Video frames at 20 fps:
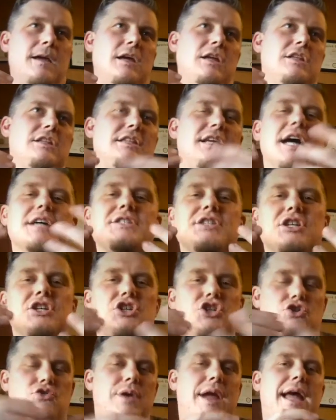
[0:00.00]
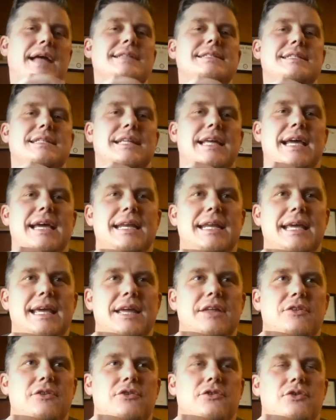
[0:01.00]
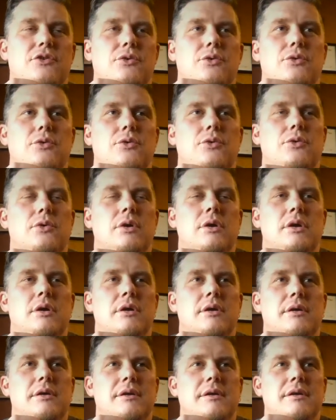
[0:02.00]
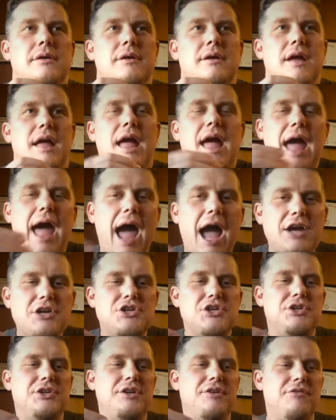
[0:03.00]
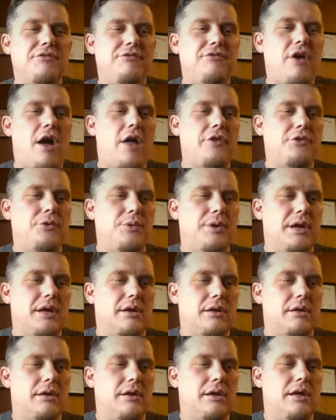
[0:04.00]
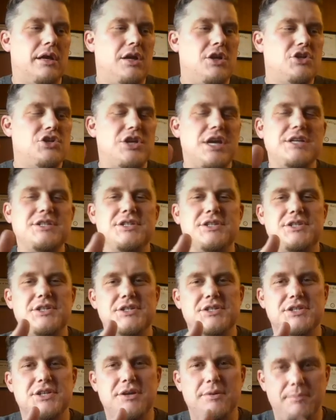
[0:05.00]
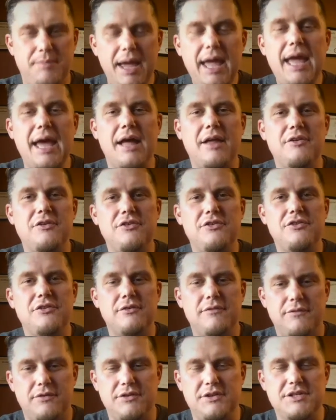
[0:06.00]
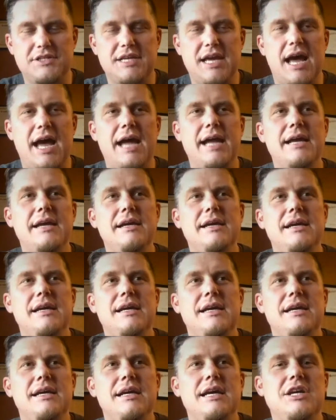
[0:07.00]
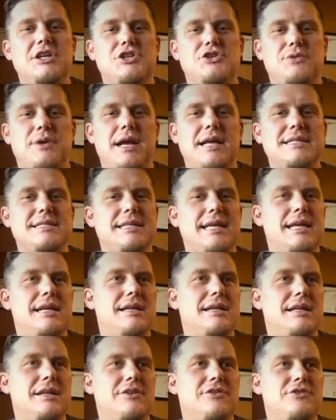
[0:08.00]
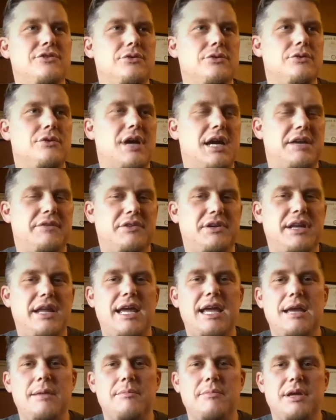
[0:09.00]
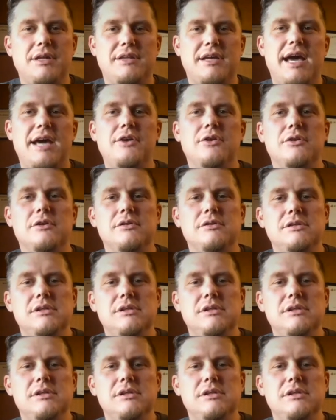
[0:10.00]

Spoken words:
doesn't translate into actually following Jesus's commands for this guy. It translated into kind of a name, a title,